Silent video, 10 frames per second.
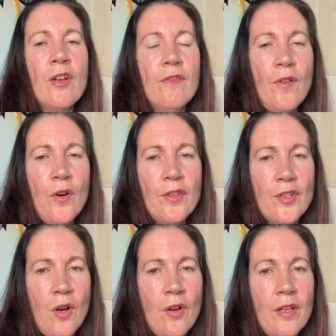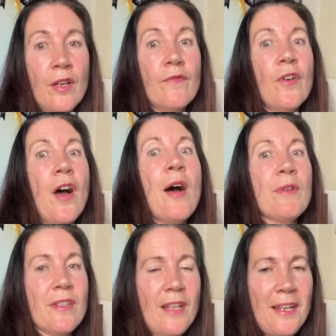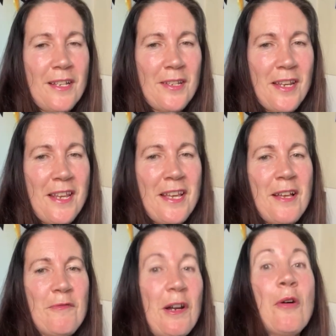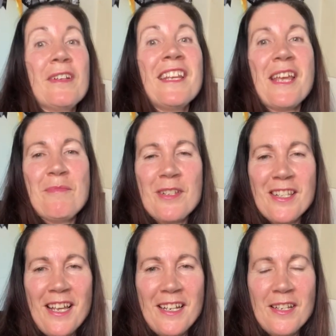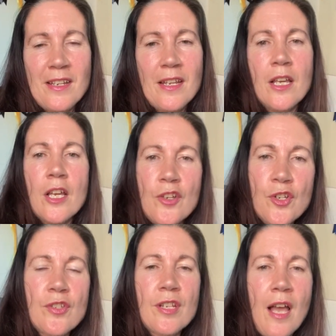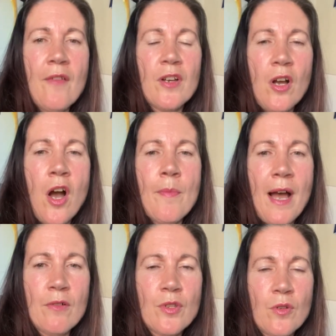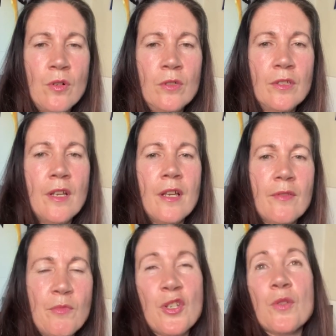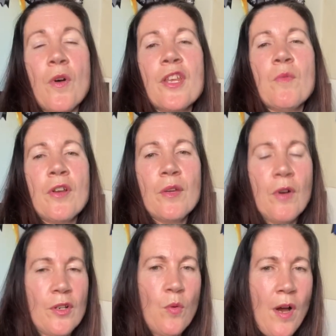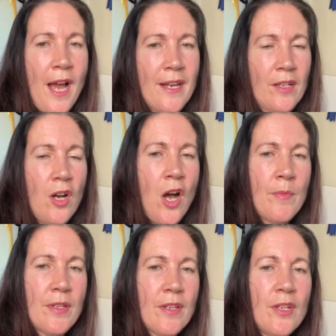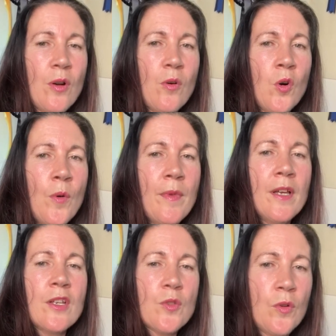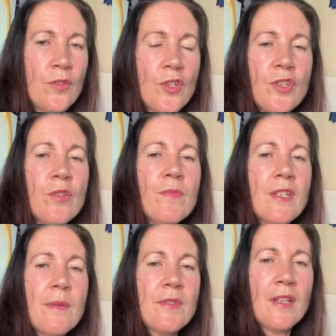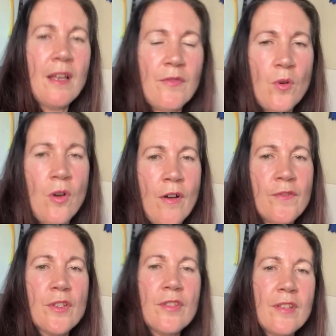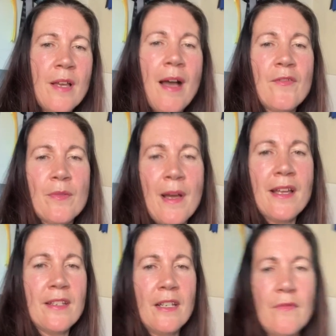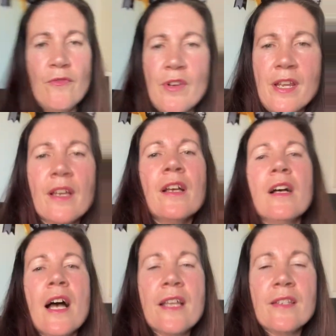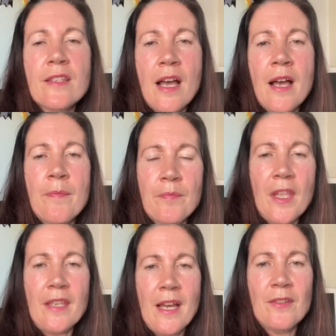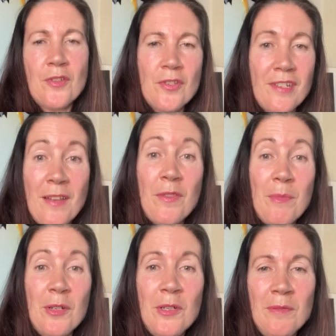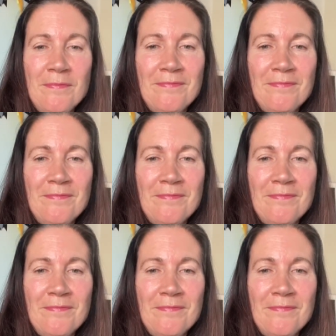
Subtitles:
for the dog, for our sanity, for our neighbours' sanity, and just to have a calm household, which is what you want. You want quiet and calmness in your home. So just some tips that I thought of just after my delivery, and just to give them a go.